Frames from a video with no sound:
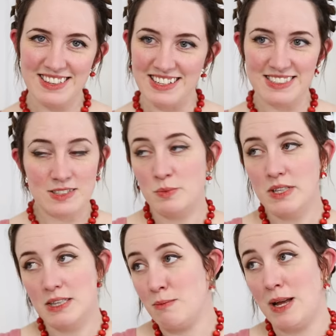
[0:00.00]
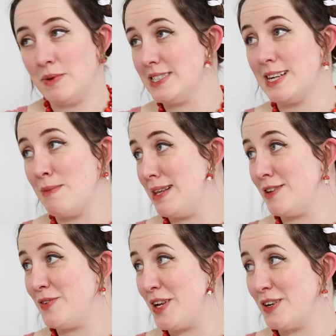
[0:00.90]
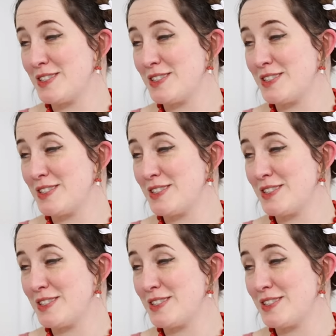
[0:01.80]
That's really the main reason I made this video,